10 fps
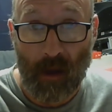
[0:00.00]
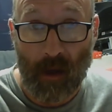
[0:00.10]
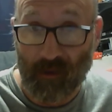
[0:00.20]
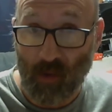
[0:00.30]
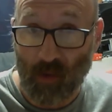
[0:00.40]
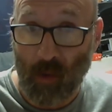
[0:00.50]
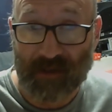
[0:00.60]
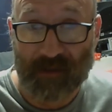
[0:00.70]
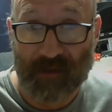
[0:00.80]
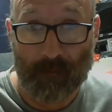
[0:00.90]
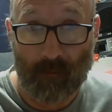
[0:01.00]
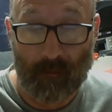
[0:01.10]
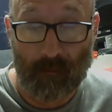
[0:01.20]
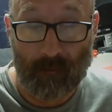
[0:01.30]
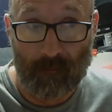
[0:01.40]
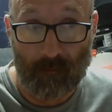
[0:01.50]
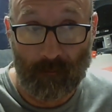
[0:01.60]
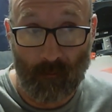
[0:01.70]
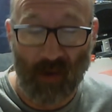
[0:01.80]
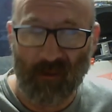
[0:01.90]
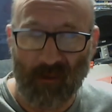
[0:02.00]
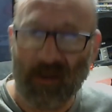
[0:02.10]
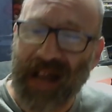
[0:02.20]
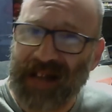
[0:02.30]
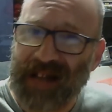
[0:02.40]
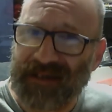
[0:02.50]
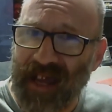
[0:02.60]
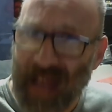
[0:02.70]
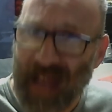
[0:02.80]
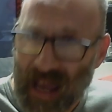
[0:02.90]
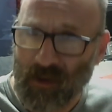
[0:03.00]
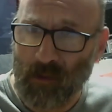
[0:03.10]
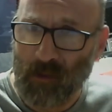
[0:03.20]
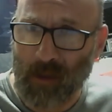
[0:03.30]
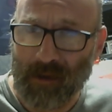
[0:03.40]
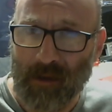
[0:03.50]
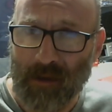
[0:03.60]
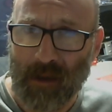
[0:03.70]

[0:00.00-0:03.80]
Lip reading: As always, I really can't say have a good one.